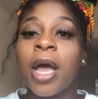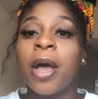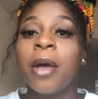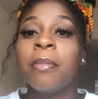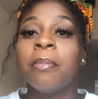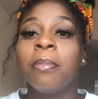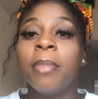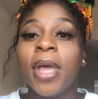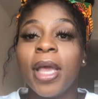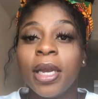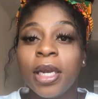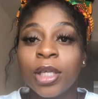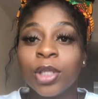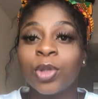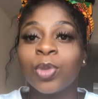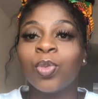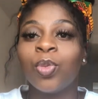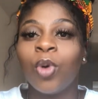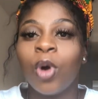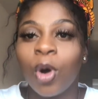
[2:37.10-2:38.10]
men
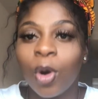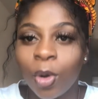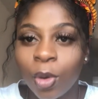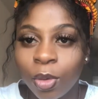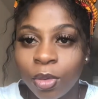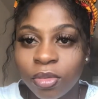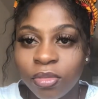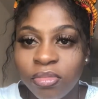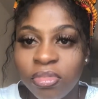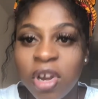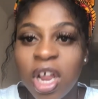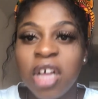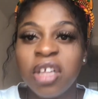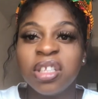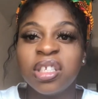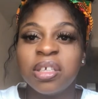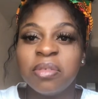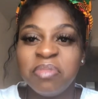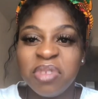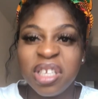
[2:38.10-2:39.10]
as well
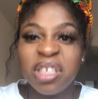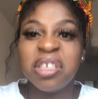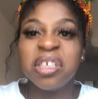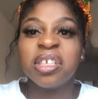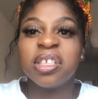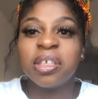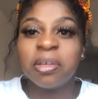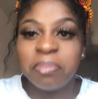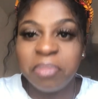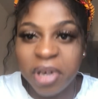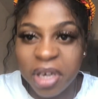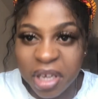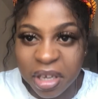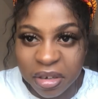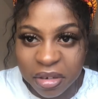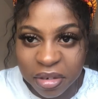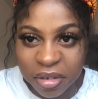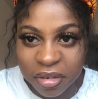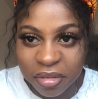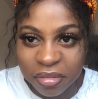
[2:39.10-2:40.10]
learn to be
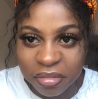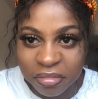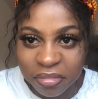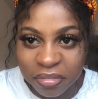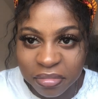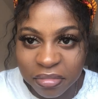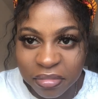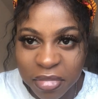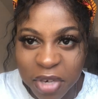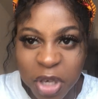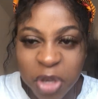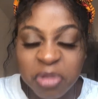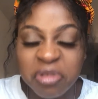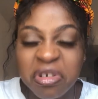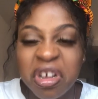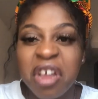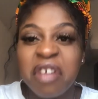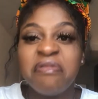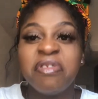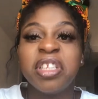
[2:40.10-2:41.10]
disciplined. It's
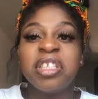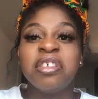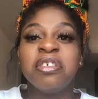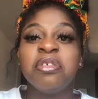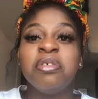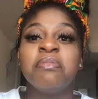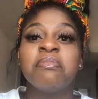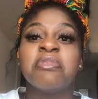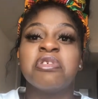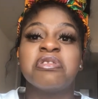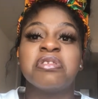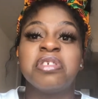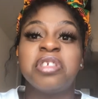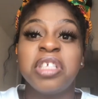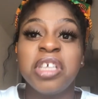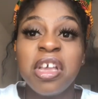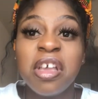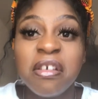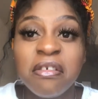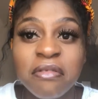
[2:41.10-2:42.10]
not everything you must
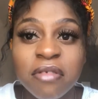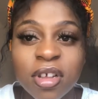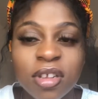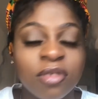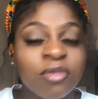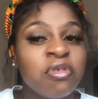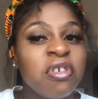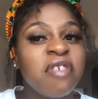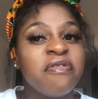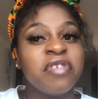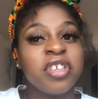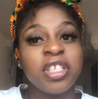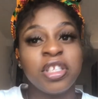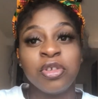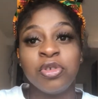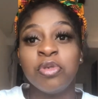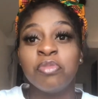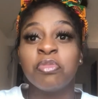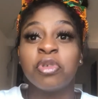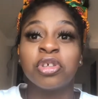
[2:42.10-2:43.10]
see, it's not
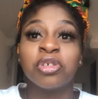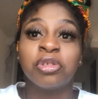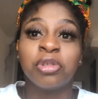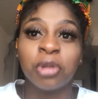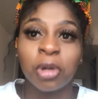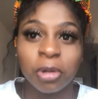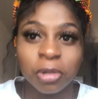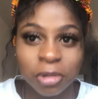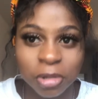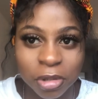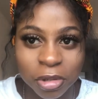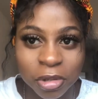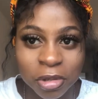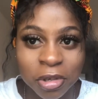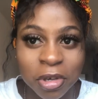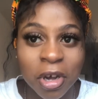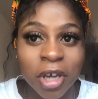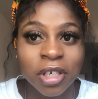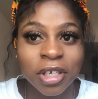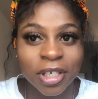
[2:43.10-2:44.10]
everything you must touch,
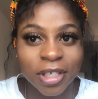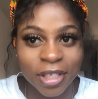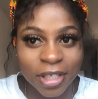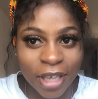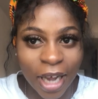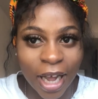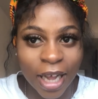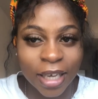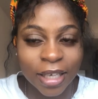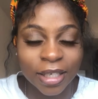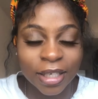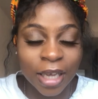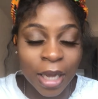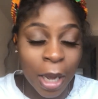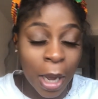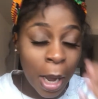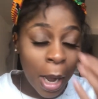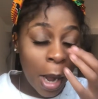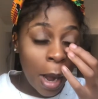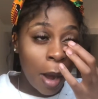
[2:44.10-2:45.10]
you understand?
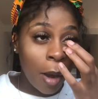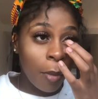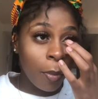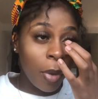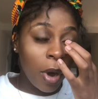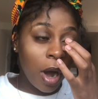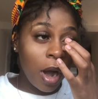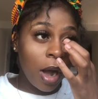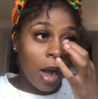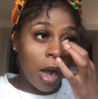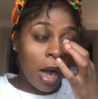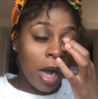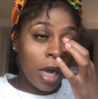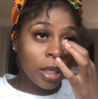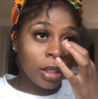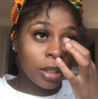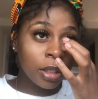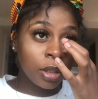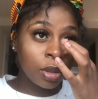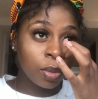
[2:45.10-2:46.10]
But
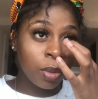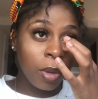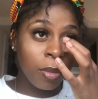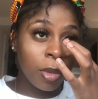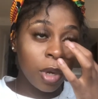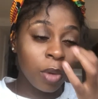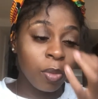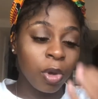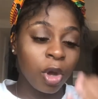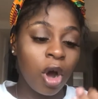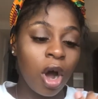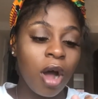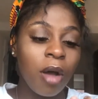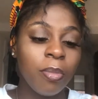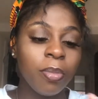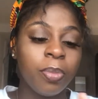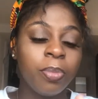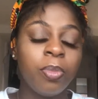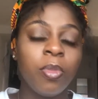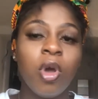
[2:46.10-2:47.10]
us as women, we
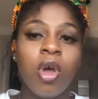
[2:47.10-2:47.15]
can't